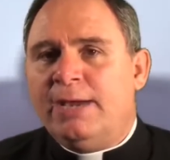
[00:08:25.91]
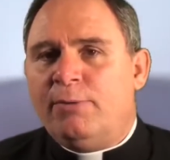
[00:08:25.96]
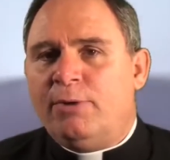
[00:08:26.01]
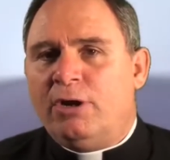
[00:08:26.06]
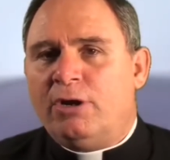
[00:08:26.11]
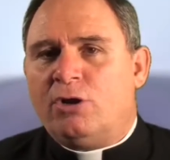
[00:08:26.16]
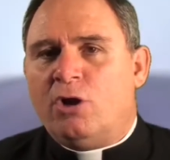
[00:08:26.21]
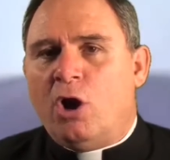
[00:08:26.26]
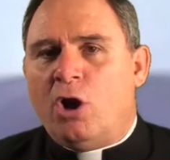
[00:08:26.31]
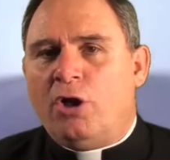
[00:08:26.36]

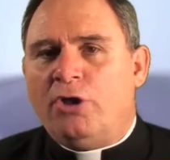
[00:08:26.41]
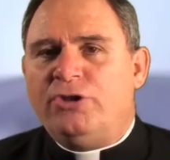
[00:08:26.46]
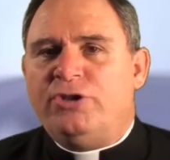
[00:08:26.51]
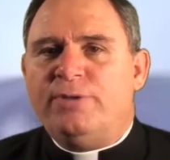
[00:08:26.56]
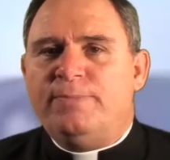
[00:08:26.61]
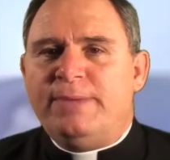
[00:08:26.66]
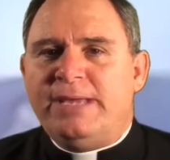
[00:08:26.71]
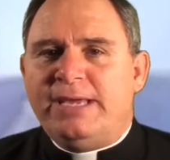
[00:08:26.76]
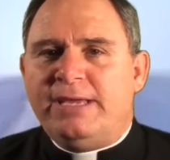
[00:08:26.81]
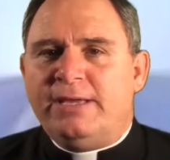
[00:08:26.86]
We're called
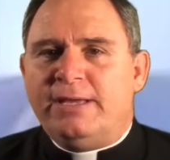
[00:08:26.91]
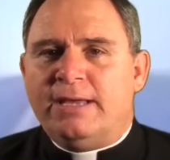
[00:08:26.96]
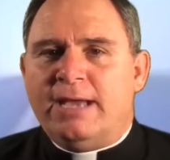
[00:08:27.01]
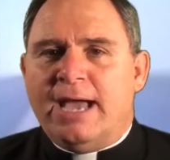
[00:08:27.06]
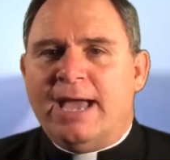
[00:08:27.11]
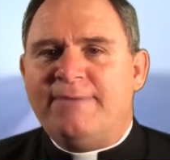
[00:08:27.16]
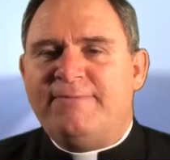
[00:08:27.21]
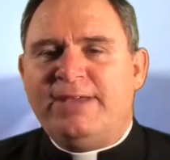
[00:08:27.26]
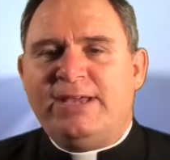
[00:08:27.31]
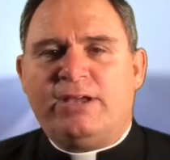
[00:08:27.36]
to be
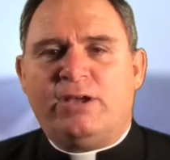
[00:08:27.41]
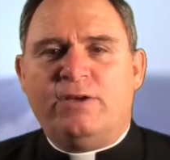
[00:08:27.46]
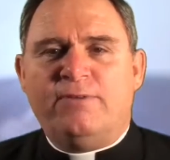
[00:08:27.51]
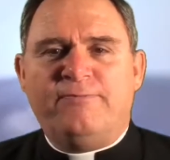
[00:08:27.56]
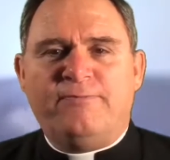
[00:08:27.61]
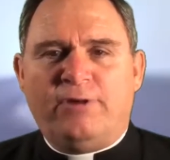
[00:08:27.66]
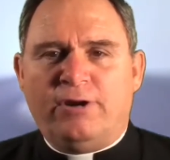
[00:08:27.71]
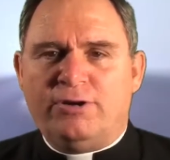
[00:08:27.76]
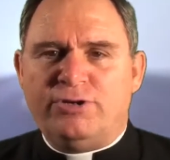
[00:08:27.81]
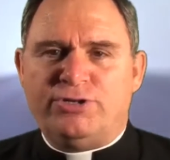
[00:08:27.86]
have a
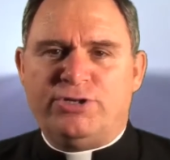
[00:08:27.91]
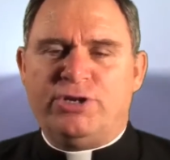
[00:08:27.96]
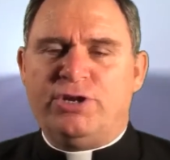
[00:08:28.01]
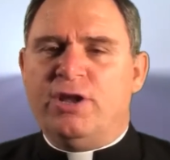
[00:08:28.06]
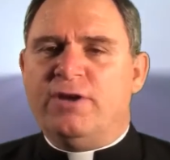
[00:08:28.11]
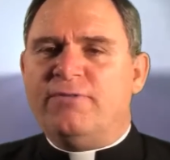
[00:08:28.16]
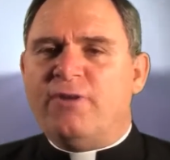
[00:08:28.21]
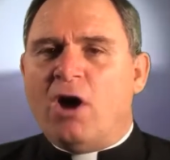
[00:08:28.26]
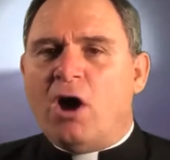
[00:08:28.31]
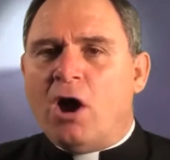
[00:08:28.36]

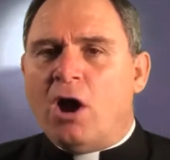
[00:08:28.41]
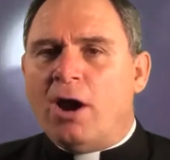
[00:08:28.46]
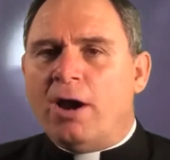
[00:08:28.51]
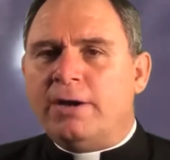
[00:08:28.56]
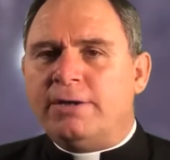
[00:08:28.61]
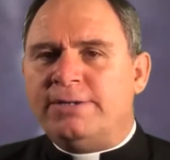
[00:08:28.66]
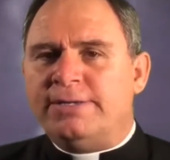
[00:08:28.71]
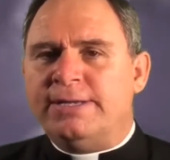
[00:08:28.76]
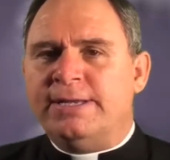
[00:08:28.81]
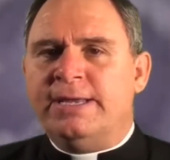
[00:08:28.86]
conversion of
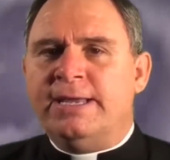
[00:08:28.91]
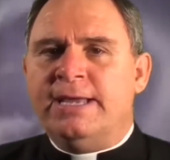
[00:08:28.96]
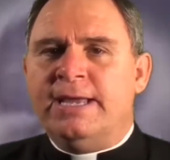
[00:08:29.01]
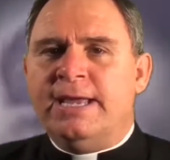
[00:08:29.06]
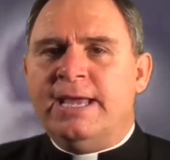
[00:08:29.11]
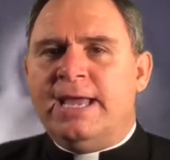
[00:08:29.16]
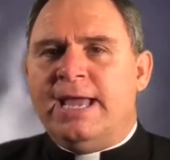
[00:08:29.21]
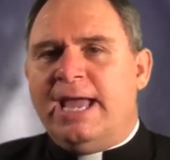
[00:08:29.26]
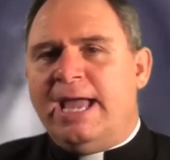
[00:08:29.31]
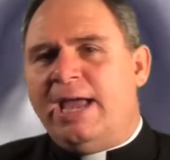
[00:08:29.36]
heart
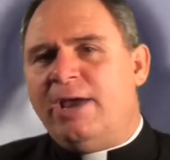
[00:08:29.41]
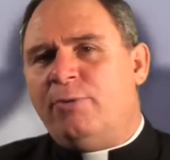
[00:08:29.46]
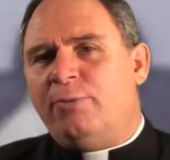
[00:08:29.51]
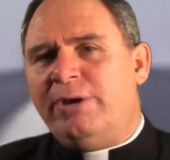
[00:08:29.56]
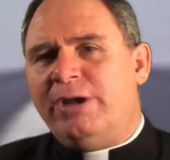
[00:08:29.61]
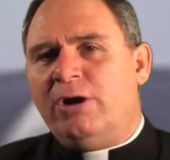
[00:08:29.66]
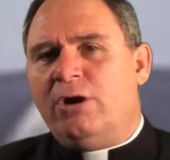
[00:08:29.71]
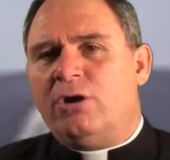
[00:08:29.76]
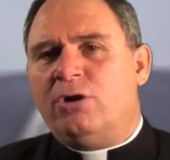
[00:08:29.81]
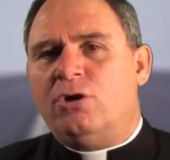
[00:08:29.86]

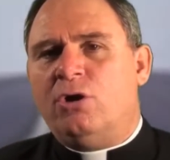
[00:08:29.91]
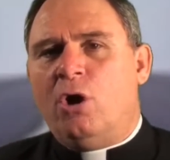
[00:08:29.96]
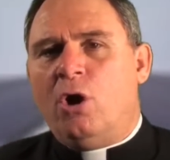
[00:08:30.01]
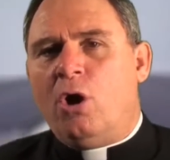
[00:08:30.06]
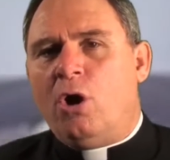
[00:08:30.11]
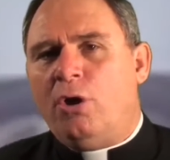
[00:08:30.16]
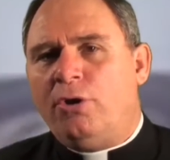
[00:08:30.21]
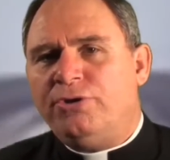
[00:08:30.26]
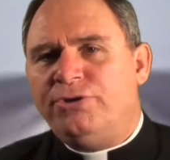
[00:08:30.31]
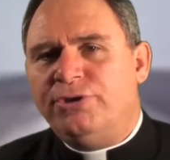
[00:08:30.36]
and we are
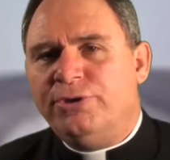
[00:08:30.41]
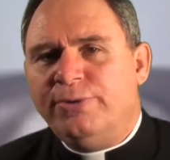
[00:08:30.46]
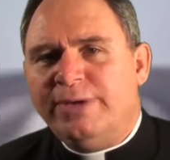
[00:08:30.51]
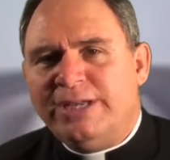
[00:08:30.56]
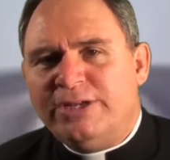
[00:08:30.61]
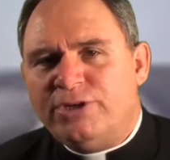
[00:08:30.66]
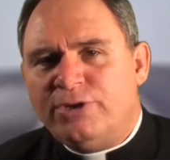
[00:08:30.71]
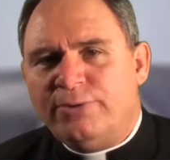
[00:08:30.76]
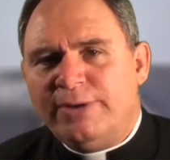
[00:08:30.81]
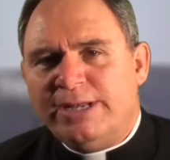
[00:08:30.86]
called to
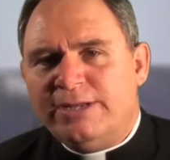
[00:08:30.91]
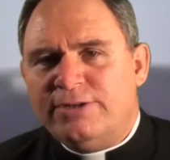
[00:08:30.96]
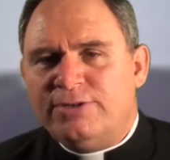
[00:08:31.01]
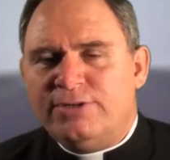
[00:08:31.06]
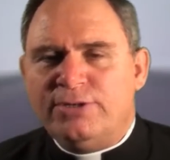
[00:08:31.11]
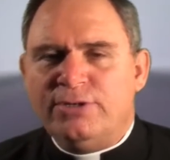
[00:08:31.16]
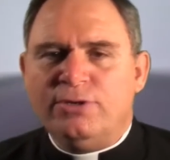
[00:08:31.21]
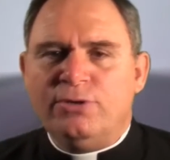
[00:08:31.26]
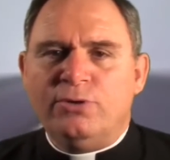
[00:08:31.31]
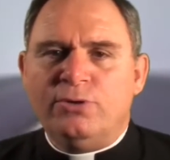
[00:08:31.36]
enter
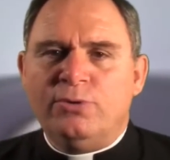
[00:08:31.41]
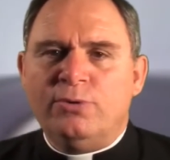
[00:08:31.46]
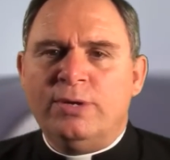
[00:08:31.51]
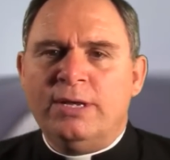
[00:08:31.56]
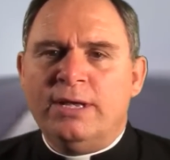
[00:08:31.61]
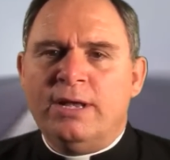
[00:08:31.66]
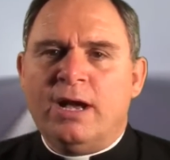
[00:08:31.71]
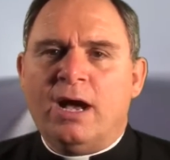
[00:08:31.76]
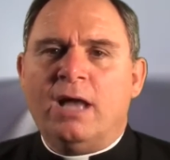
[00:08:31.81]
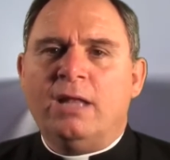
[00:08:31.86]

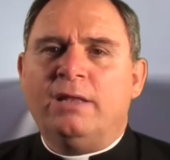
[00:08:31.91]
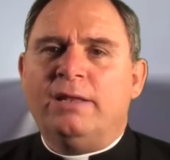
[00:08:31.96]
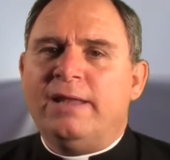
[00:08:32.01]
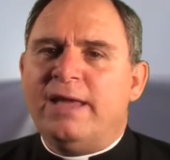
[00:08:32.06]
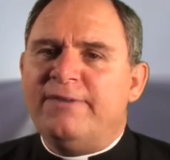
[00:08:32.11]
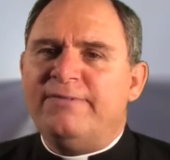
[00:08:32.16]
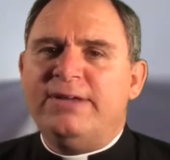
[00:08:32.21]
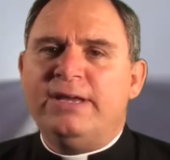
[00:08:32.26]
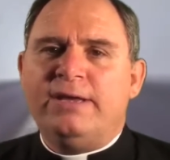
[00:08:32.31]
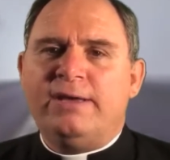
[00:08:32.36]
into a
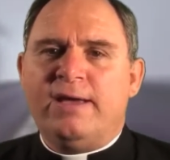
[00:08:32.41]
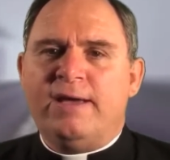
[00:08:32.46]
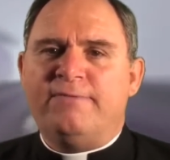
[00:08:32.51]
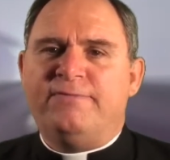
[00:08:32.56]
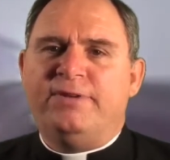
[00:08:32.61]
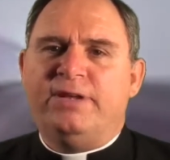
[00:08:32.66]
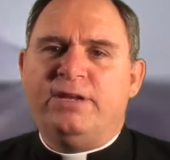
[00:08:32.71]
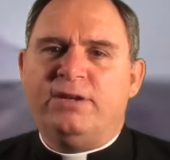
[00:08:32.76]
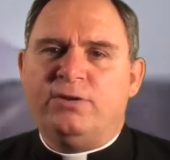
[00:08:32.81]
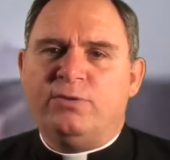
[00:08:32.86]
loving
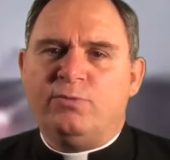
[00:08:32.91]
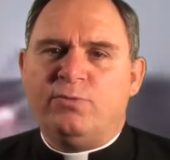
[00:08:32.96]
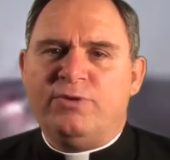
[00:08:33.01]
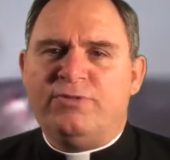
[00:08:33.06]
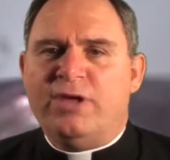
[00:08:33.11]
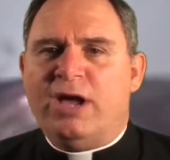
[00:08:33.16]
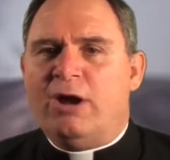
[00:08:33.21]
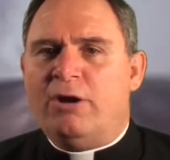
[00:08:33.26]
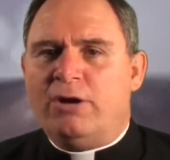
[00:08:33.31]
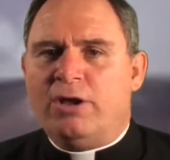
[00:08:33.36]
covenant
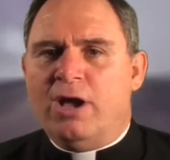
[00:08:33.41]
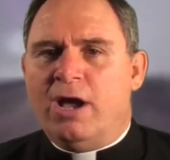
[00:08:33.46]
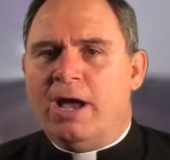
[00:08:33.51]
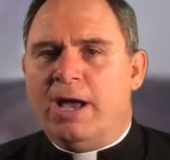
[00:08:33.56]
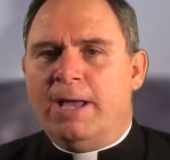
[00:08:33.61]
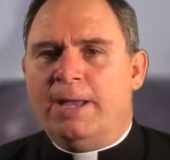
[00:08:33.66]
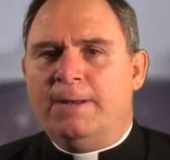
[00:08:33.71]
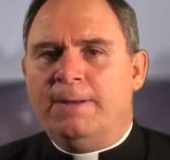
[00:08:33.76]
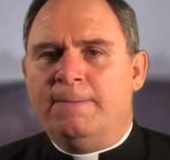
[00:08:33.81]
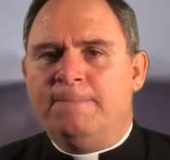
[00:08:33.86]
with our
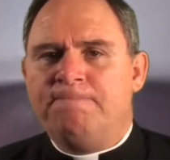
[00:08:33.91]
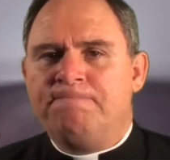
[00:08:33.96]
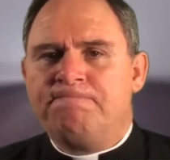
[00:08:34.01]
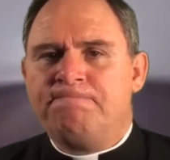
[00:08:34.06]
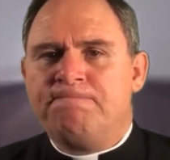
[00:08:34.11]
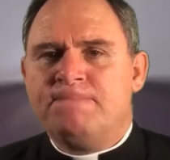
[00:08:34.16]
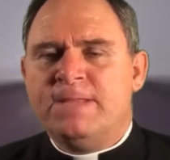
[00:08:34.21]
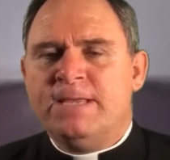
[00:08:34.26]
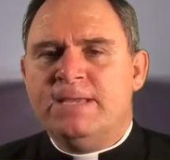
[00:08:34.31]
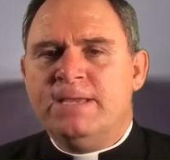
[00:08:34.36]

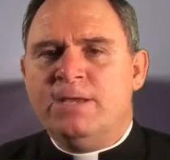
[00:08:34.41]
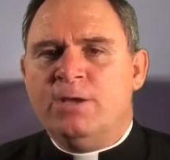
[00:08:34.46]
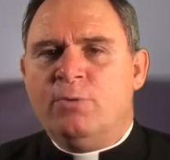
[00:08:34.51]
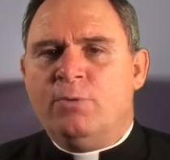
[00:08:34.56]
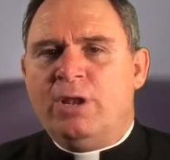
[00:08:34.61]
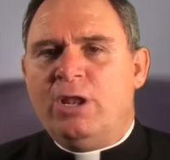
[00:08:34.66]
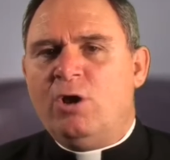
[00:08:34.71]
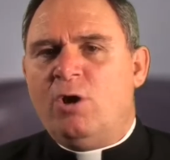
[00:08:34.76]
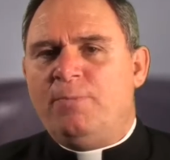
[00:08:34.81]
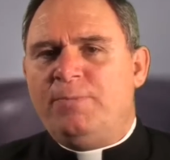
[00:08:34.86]
God.
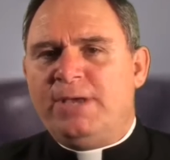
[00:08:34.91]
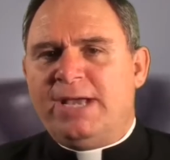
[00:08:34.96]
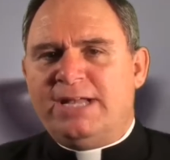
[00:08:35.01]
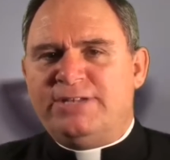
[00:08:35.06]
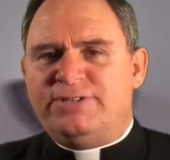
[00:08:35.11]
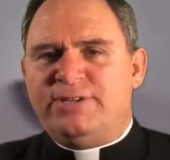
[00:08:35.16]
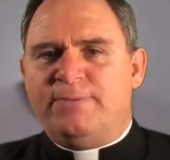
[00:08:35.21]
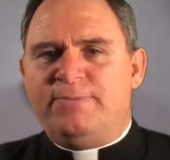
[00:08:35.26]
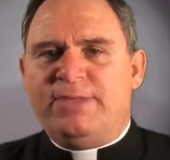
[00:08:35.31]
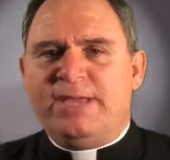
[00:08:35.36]
Well, I hope you
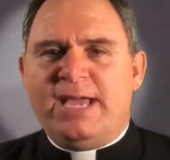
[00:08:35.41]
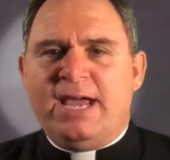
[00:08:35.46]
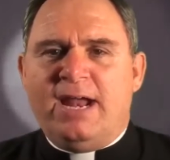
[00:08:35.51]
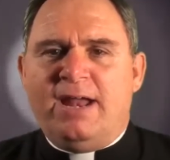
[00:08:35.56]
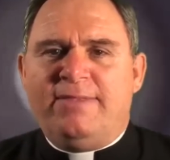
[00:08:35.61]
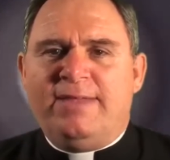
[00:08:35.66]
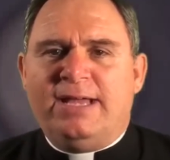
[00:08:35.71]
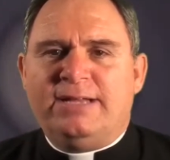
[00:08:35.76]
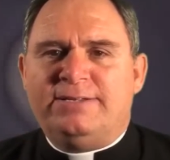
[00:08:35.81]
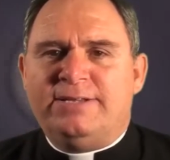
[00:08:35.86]
got something
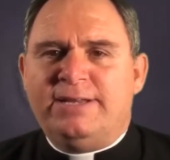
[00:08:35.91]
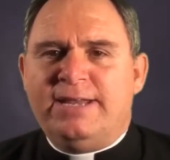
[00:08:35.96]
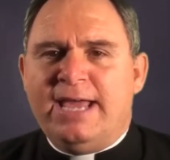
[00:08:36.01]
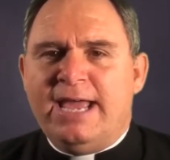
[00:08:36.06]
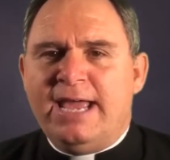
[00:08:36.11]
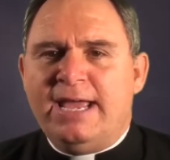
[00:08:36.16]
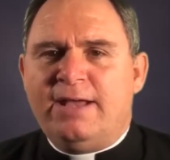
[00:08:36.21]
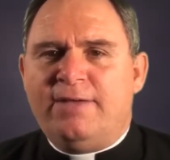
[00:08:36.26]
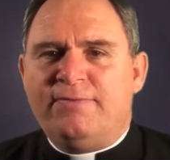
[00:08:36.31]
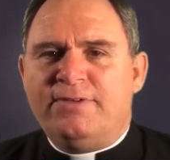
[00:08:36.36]
out of that
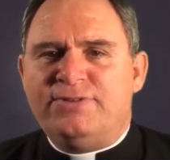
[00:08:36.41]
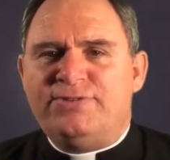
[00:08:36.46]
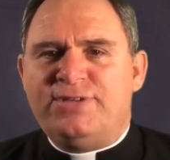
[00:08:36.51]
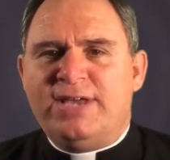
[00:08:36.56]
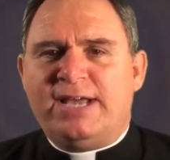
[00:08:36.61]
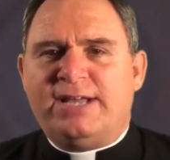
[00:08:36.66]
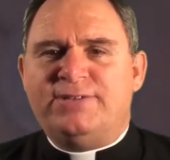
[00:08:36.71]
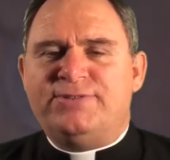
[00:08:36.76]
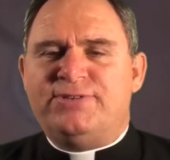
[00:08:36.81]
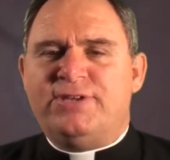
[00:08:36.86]
today on this
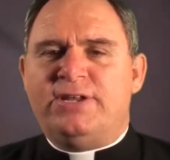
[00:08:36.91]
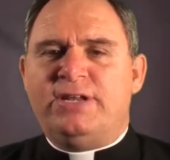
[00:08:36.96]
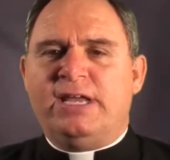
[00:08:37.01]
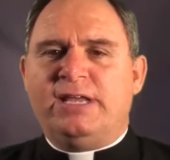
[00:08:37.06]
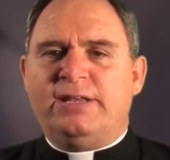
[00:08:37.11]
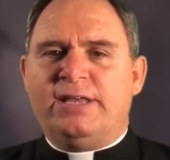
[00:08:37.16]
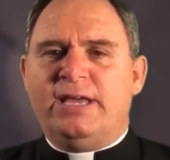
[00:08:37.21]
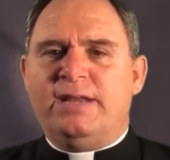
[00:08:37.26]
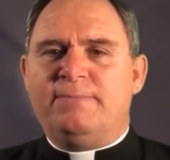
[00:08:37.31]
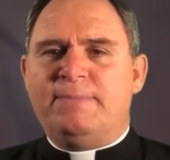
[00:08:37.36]
second
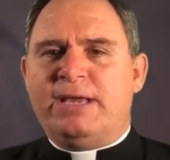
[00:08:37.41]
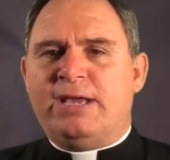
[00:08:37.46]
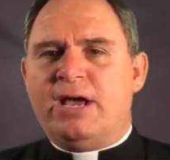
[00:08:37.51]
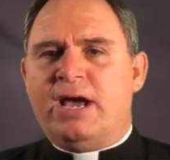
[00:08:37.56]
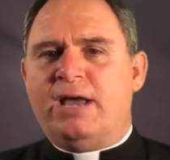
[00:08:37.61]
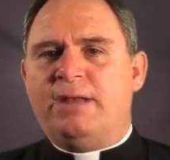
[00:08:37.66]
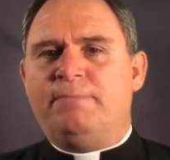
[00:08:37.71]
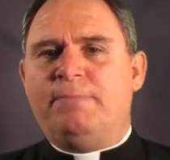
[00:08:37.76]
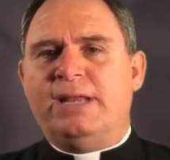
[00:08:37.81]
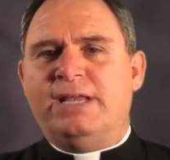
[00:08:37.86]
Sunday Lent. May
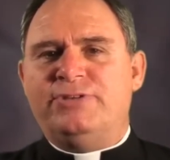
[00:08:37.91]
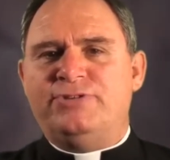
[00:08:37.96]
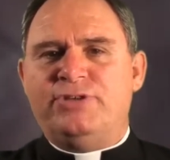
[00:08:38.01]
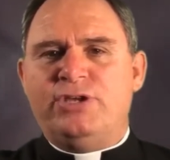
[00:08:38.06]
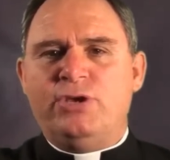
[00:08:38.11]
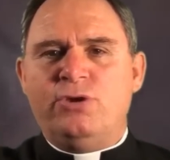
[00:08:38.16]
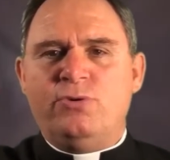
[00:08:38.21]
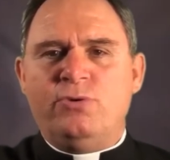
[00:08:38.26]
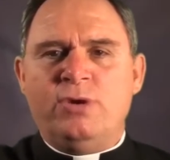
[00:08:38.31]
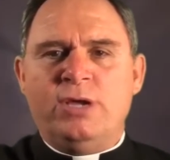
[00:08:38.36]
God
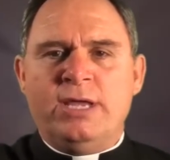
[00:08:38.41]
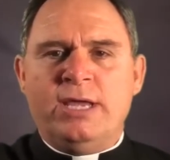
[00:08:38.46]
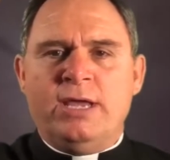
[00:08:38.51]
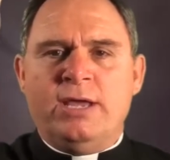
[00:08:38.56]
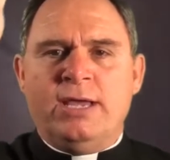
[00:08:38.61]
bless you.